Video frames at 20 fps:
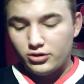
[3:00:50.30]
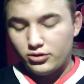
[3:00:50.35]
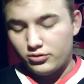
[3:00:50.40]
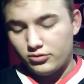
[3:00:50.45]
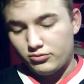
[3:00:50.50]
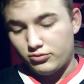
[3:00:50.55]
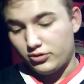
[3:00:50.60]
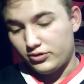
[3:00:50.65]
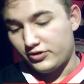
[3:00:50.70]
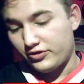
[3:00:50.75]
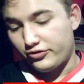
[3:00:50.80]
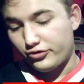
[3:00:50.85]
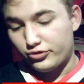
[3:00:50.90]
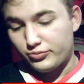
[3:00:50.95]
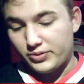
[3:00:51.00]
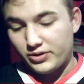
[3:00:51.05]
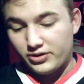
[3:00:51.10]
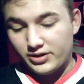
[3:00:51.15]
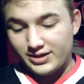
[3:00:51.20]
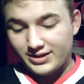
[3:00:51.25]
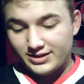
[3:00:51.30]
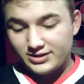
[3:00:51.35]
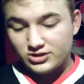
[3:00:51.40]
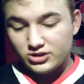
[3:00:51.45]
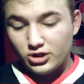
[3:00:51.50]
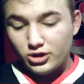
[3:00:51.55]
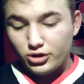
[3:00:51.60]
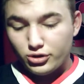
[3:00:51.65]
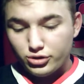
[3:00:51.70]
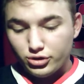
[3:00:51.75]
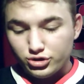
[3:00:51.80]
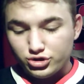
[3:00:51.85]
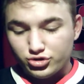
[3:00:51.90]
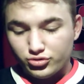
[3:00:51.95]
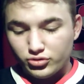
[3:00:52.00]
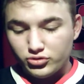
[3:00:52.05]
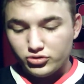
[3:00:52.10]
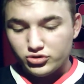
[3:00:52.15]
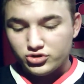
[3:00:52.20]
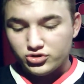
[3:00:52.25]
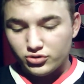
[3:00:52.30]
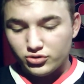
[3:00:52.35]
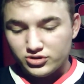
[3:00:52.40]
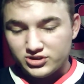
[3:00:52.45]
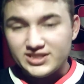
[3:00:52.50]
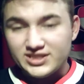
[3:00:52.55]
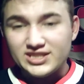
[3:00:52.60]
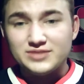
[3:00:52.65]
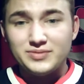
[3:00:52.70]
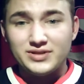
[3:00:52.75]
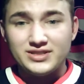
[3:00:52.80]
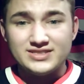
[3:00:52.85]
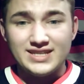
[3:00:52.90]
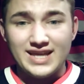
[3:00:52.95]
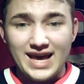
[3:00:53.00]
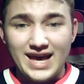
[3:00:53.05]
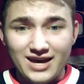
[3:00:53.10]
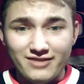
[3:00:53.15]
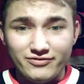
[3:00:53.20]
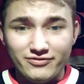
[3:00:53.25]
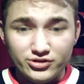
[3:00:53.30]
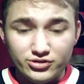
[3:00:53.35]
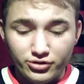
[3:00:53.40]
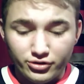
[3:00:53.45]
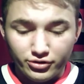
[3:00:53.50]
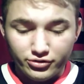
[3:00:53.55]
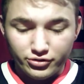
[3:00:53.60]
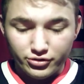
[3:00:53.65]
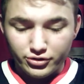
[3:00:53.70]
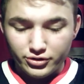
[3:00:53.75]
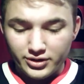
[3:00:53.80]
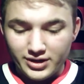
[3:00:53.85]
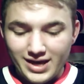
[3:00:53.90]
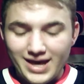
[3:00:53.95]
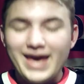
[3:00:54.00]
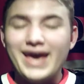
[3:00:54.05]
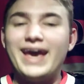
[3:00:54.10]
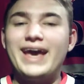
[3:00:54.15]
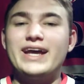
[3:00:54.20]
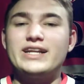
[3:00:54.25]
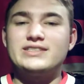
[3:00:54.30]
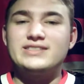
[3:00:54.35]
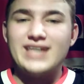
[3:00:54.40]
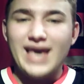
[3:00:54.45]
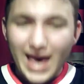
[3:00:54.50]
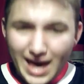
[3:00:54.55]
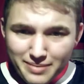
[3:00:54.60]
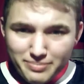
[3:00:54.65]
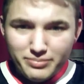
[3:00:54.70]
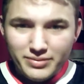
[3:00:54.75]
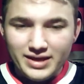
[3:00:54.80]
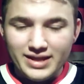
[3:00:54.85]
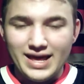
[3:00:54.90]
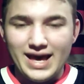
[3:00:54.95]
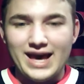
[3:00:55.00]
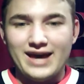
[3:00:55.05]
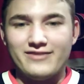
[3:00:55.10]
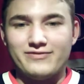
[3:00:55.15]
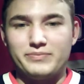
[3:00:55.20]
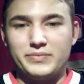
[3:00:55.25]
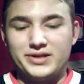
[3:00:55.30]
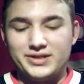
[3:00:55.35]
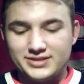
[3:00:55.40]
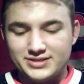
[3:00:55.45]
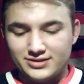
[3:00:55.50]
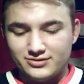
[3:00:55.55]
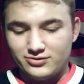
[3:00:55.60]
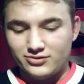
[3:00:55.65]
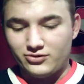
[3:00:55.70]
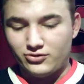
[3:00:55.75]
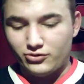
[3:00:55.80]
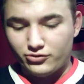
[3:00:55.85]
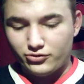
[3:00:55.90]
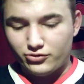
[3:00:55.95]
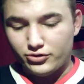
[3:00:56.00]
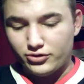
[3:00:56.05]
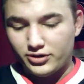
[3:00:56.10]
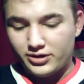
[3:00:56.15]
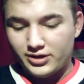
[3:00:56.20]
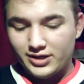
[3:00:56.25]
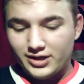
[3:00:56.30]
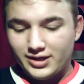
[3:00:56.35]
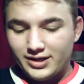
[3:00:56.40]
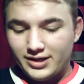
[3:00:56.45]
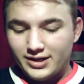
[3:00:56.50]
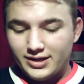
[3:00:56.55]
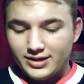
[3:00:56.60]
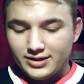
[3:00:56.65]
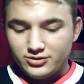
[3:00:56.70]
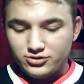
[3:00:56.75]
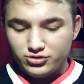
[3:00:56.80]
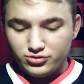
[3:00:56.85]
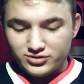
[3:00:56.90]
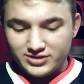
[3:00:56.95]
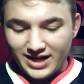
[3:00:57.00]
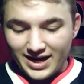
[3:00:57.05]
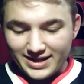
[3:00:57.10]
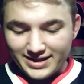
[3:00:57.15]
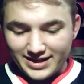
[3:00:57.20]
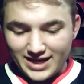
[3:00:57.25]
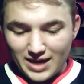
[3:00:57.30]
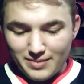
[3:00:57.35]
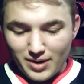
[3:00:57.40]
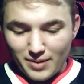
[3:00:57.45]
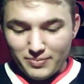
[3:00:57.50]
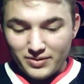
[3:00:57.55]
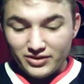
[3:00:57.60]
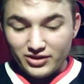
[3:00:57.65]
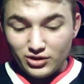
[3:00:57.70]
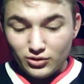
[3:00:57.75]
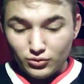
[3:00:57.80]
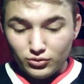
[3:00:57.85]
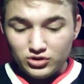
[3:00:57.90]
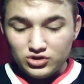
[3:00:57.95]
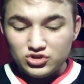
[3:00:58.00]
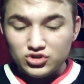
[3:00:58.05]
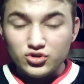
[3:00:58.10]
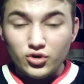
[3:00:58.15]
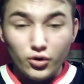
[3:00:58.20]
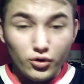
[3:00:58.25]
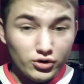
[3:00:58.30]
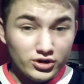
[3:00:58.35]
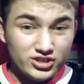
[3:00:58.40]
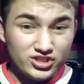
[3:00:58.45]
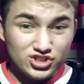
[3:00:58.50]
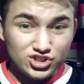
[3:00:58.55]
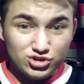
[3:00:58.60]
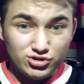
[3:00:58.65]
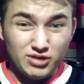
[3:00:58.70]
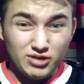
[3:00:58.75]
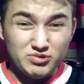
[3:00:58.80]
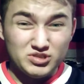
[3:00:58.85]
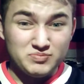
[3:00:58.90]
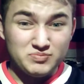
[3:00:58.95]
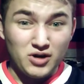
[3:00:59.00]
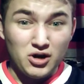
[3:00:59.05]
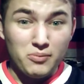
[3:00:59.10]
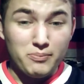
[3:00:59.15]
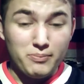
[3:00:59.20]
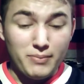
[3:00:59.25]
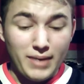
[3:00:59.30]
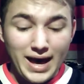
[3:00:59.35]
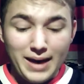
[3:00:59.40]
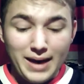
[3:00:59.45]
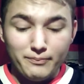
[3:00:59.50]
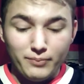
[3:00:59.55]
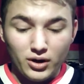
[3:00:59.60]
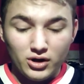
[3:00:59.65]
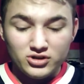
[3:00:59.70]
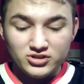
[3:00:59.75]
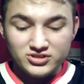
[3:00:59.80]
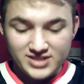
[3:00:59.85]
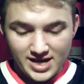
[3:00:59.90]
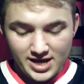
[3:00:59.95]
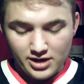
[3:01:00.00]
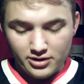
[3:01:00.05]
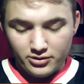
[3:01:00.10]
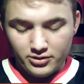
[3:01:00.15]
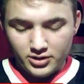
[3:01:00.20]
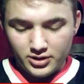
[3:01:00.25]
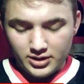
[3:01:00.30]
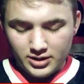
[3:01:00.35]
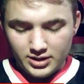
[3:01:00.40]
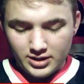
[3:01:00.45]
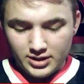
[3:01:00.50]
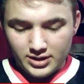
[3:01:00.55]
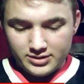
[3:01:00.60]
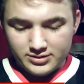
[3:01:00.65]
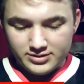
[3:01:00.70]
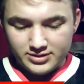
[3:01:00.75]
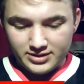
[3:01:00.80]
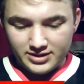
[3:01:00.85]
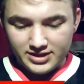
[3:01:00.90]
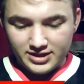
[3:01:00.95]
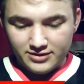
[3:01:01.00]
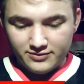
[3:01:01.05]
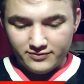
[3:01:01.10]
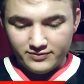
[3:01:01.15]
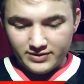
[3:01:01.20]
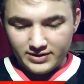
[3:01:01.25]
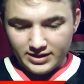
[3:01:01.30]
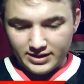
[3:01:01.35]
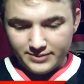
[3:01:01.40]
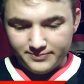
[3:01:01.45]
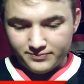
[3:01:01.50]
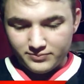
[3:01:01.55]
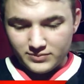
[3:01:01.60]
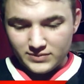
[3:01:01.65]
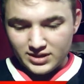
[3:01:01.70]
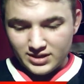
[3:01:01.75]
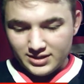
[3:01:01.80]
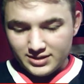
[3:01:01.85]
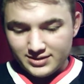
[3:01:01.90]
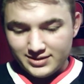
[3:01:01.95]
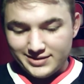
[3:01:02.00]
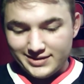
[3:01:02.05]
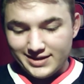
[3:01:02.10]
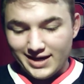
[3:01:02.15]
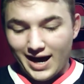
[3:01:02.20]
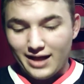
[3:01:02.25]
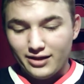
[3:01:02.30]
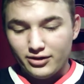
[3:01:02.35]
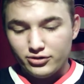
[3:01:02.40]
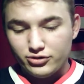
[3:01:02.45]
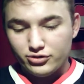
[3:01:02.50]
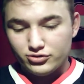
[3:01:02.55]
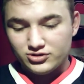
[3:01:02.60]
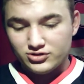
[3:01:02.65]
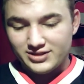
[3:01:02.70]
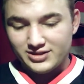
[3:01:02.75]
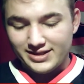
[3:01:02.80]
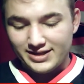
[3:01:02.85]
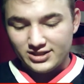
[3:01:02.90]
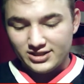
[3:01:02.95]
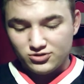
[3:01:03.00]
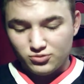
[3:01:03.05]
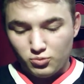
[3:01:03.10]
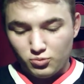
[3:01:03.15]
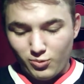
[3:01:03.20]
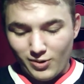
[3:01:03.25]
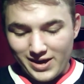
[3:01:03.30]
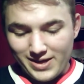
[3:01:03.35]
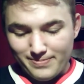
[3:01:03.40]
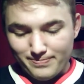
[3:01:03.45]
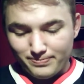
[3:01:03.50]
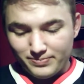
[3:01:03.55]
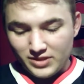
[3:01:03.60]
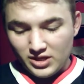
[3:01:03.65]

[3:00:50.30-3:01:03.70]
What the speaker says: well, in the third period at least, Claude Giroux scored 6 minutes and a half into the third and 10 and a half minutes into the third to tie the game up. And the only score in the shootout was Matt Barzal to give the Islanders the nice win.